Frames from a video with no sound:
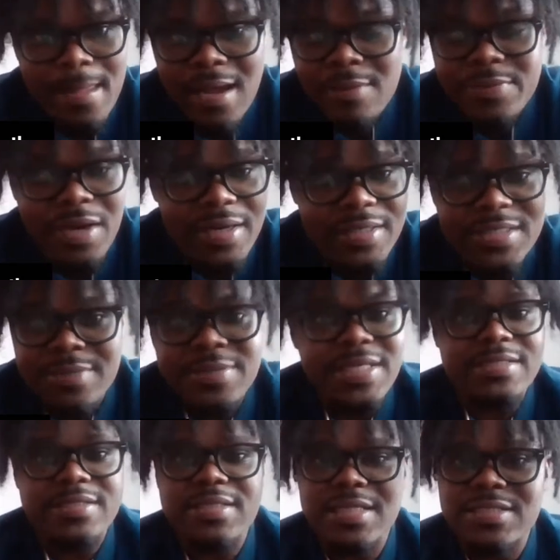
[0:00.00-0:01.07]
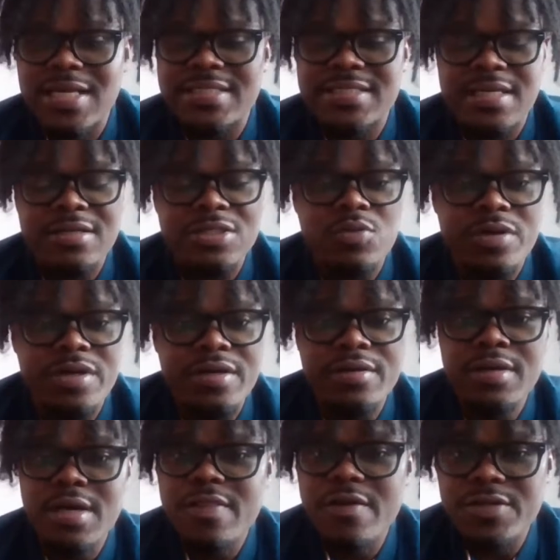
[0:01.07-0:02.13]
I'll be honest. As I said on
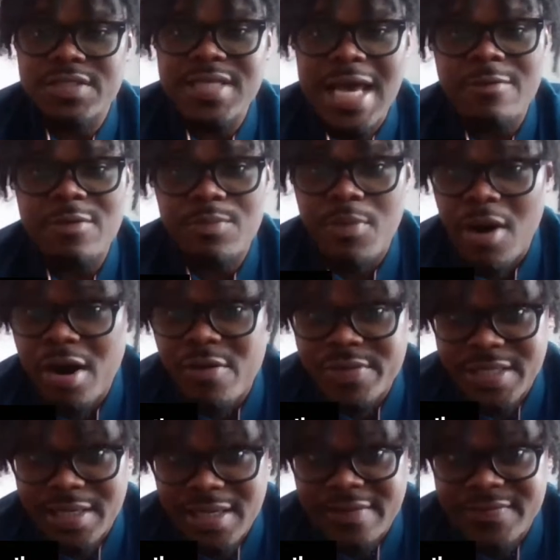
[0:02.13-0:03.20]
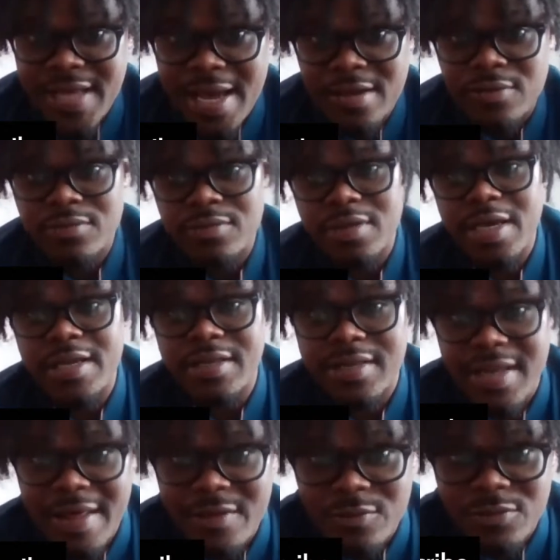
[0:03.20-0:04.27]
Twitter, there's a time when Parker was at left tackle and
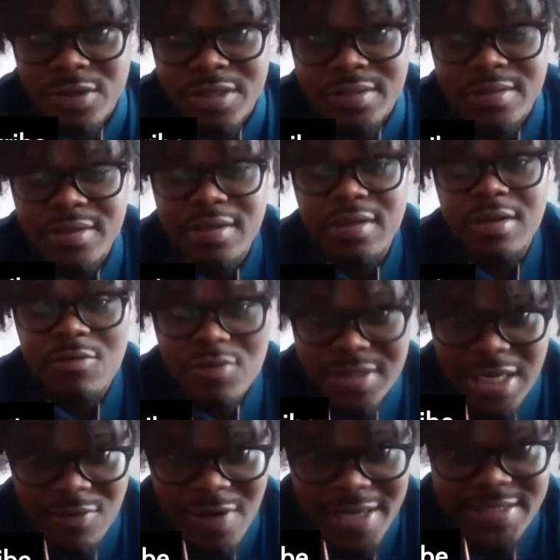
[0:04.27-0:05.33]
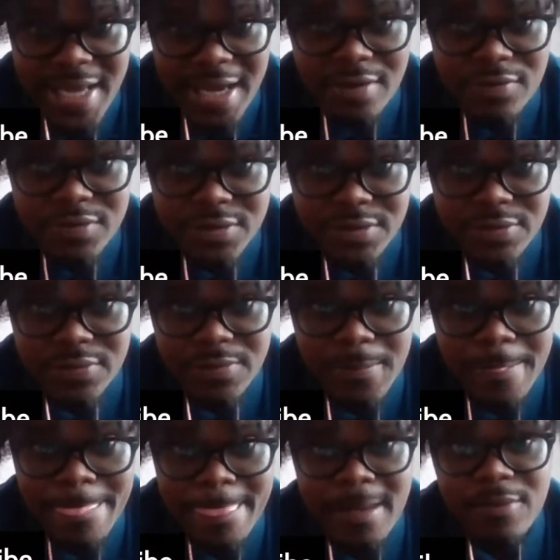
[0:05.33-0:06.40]
Leatherwood was at right tackle too,
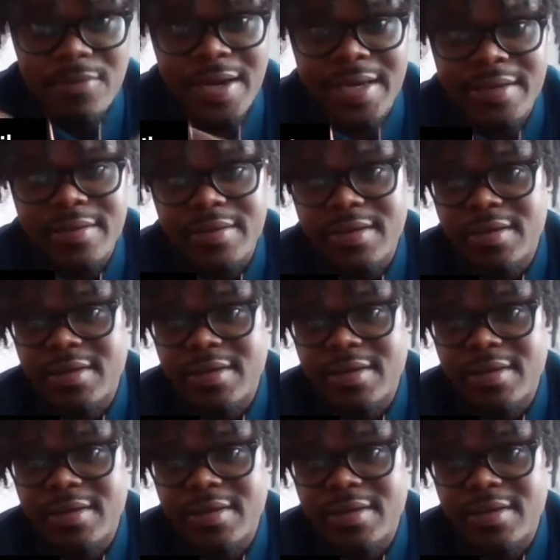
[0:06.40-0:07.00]
right?